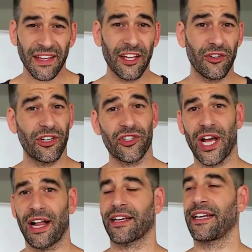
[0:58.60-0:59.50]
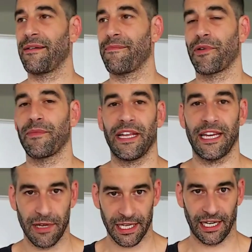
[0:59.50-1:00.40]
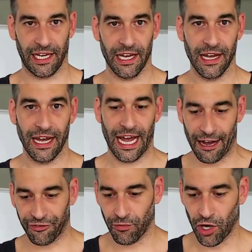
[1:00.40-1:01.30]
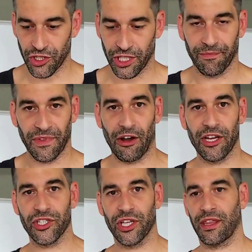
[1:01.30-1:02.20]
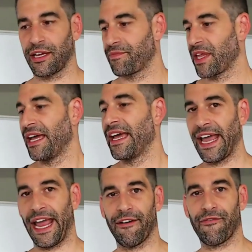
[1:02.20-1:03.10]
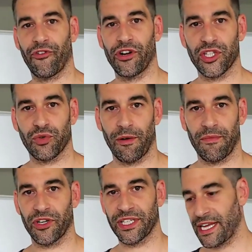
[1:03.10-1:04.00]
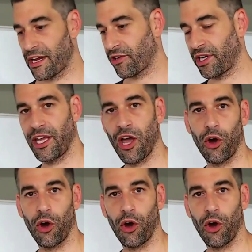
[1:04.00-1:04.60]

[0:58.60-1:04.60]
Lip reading: that you and your child can implement immediately after watching. Now, here's the thing. Every swimmer secretly